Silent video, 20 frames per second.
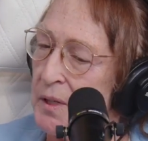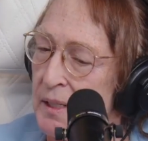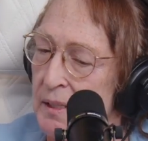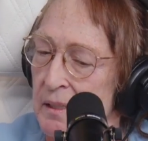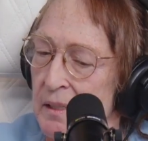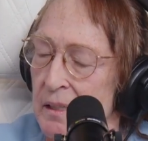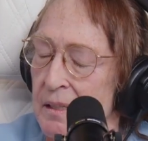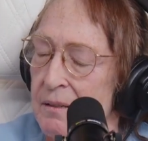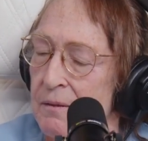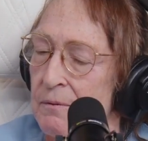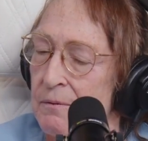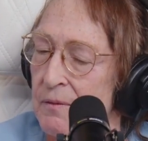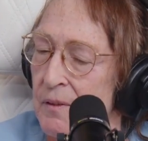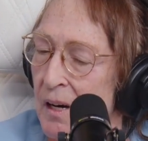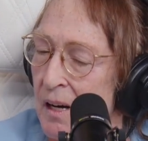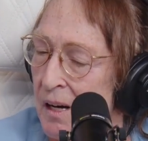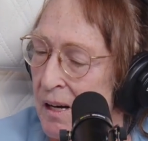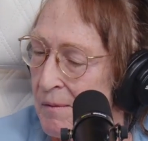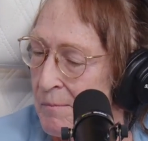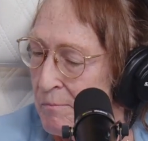they leave
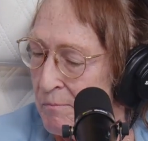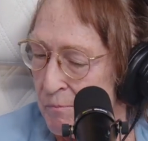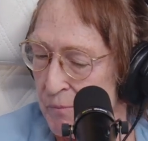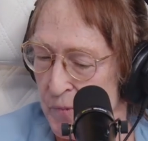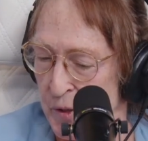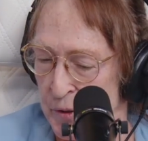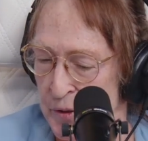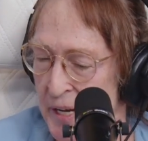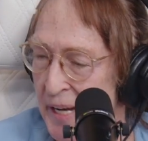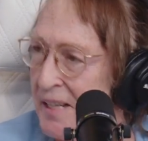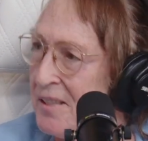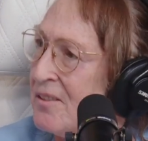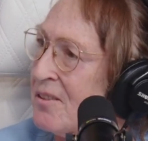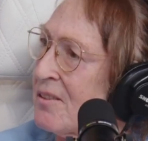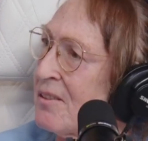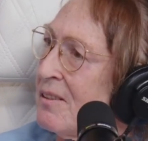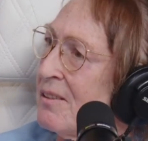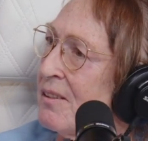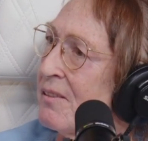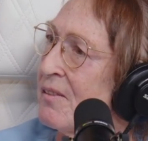their
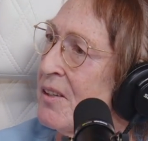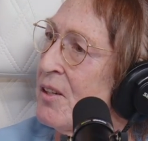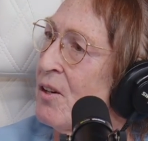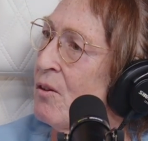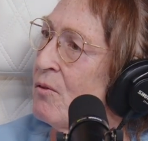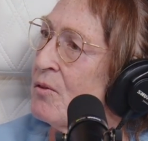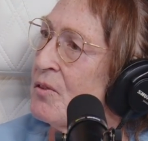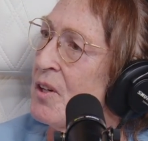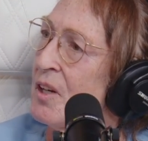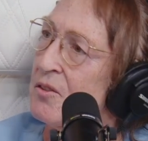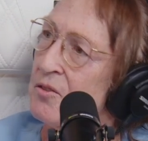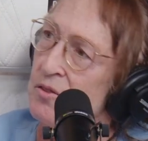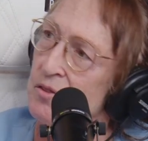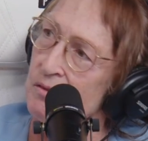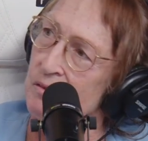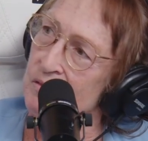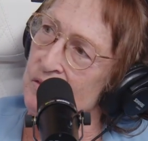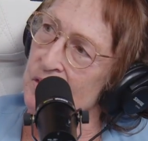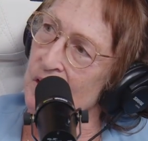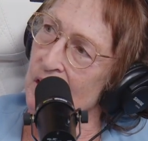nest, they don't touch
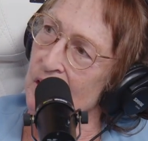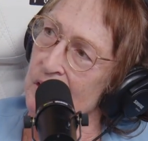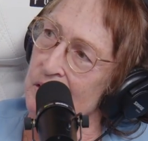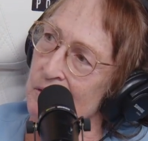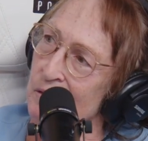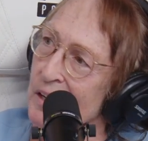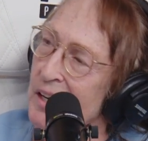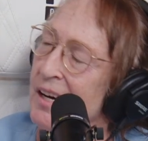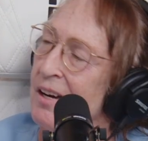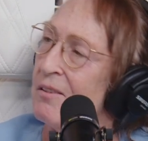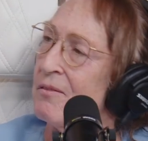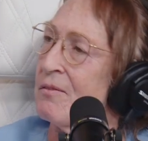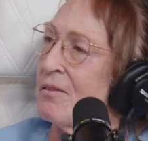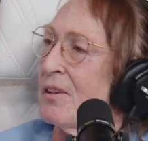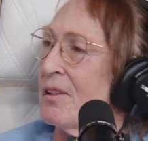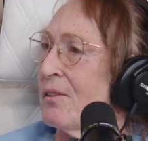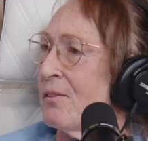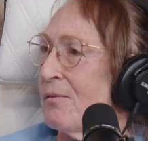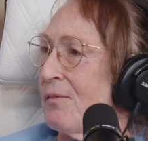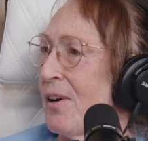solid ground for
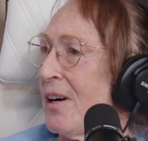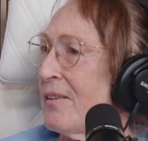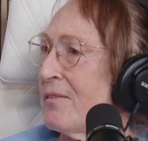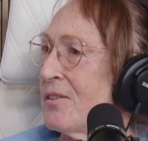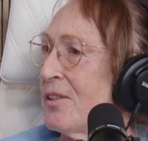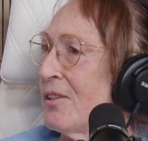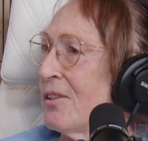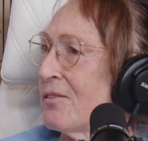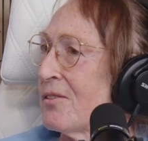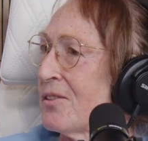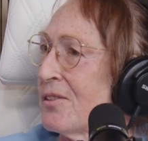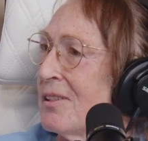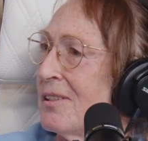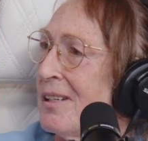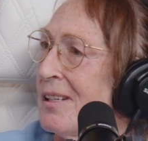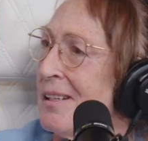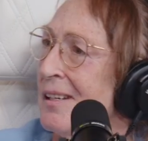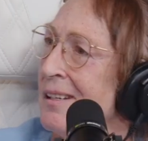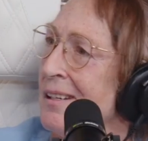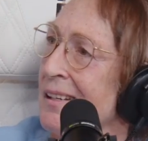another 5 years.
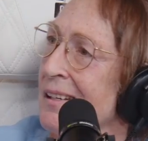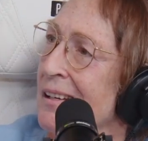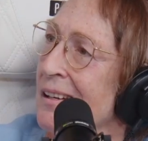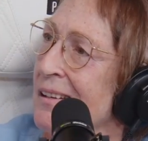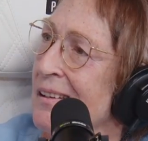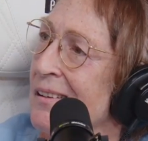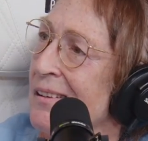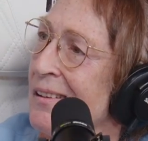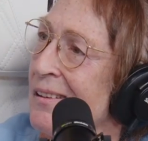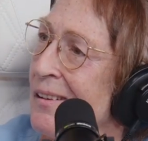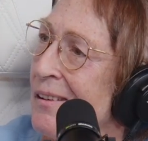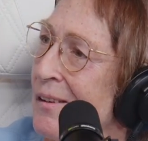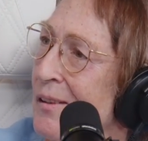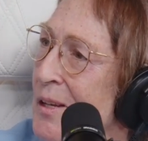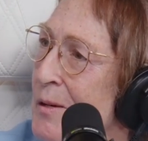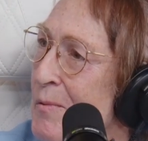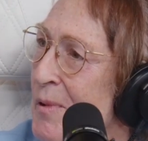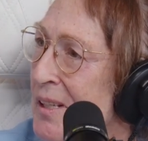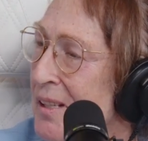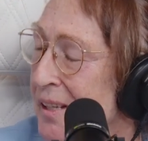
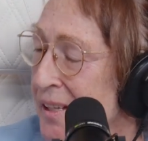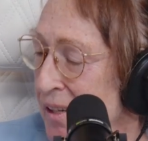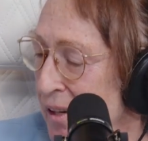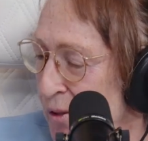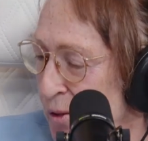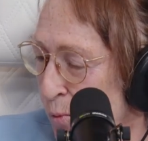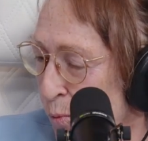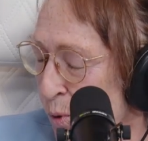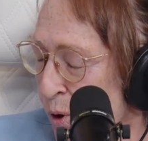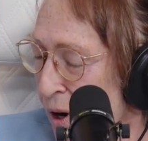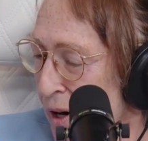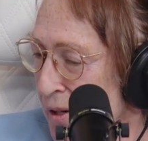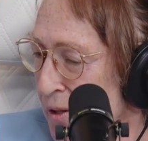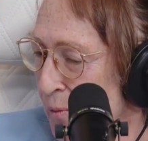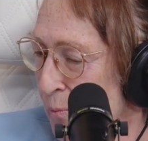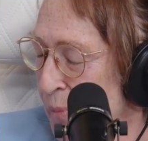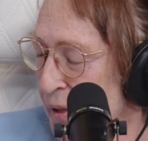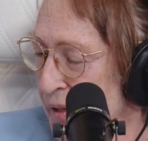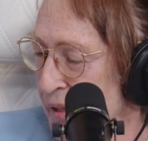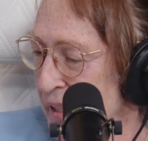They may land on the water,
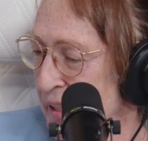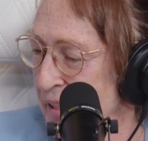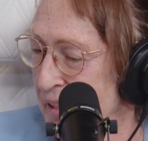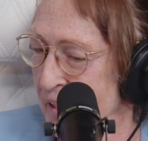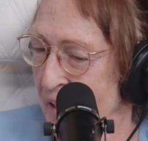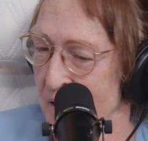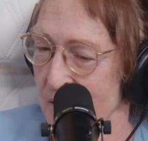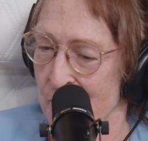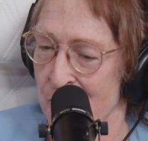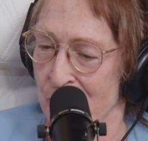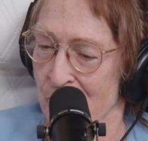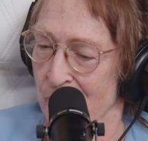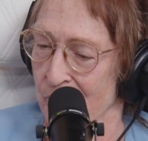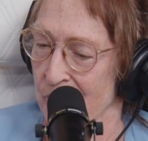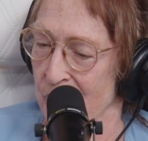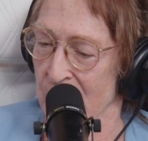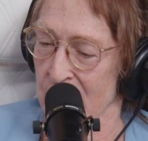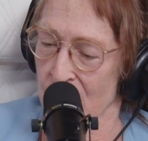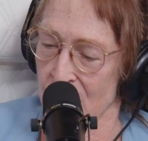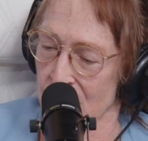but they don't
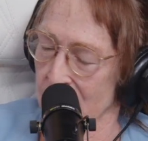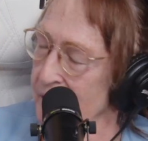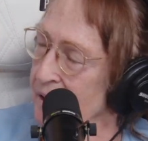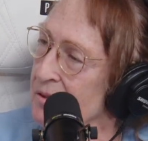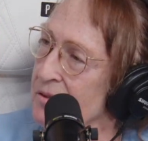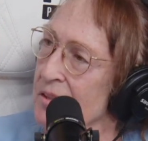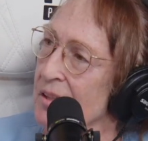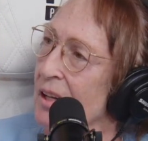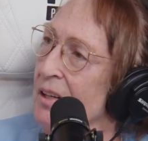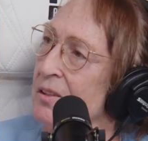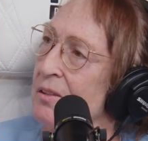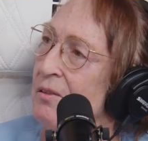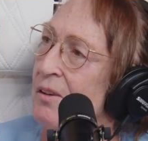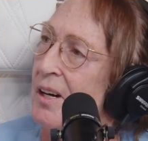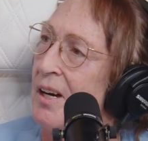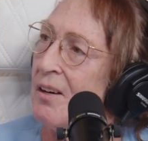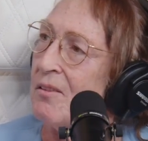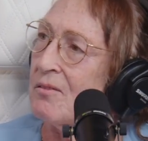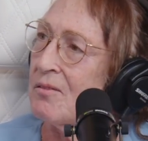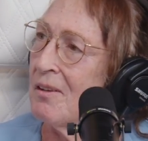land on solid
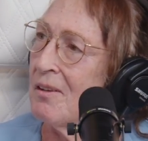ground.